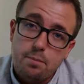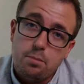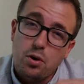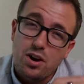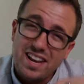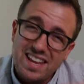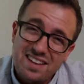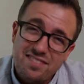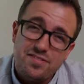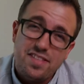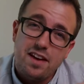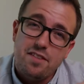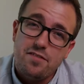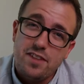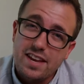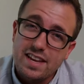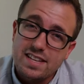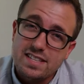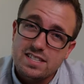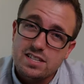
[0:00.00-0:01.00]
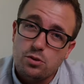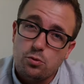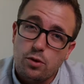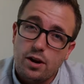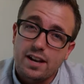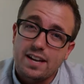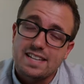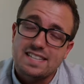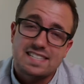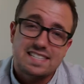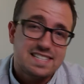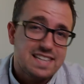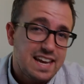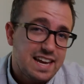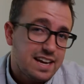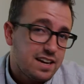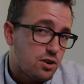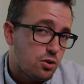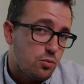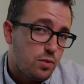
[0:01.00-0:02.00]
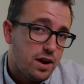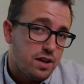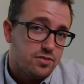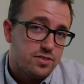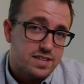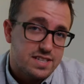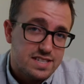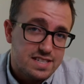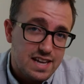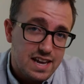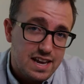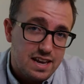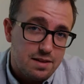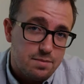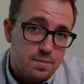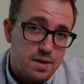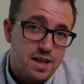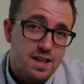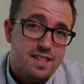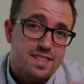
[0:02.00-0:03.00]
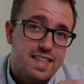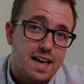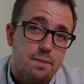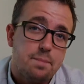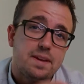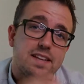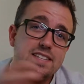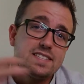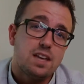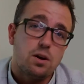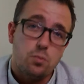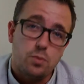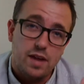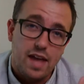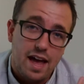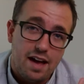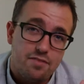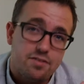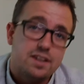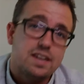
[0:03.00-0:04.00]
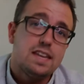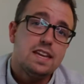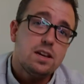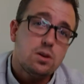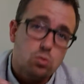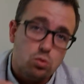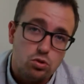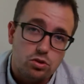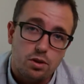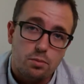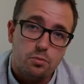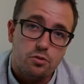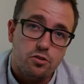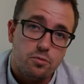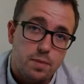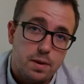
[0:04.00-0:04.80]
But if that vacancy rate is staying around the same, that means that we have an equal number